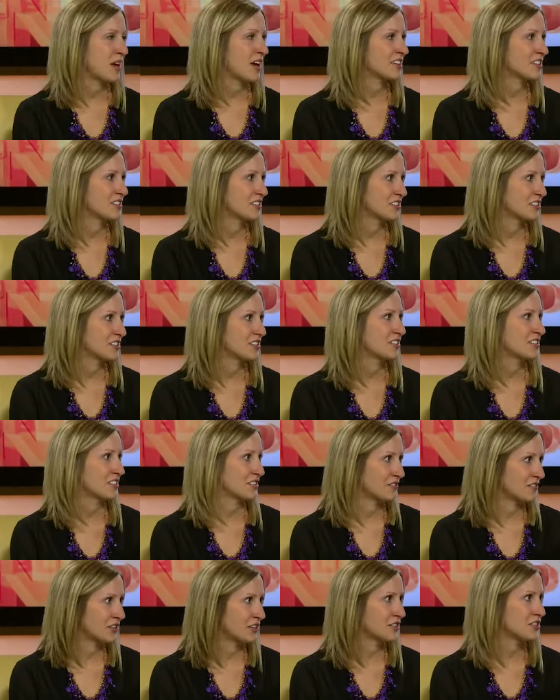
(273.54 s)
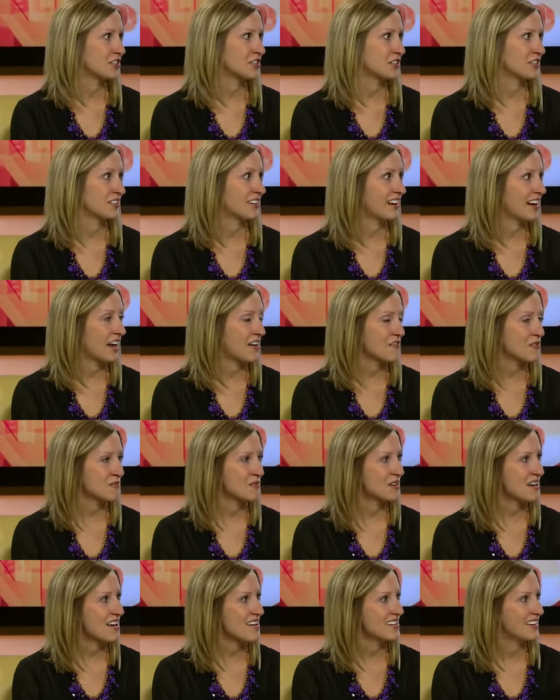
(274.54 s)
past year is the first year that I haven't
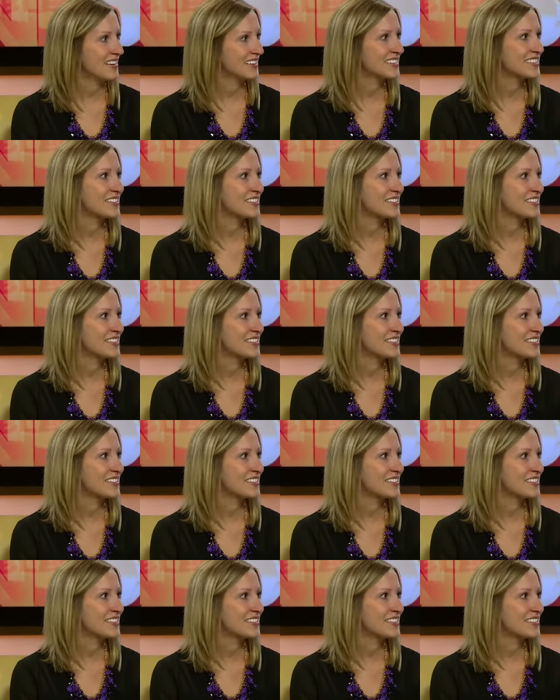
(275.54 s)
been on it.